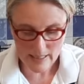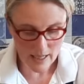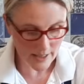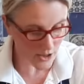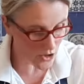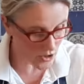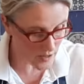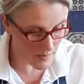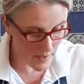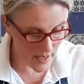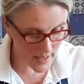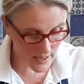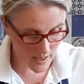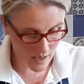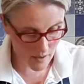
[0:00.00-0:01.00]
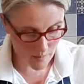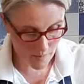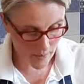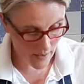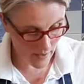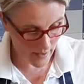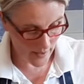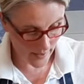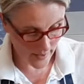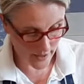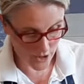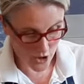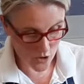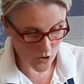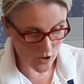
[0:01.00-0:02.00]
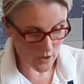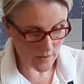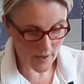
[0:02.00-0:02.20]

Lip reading: I just made up like a jug of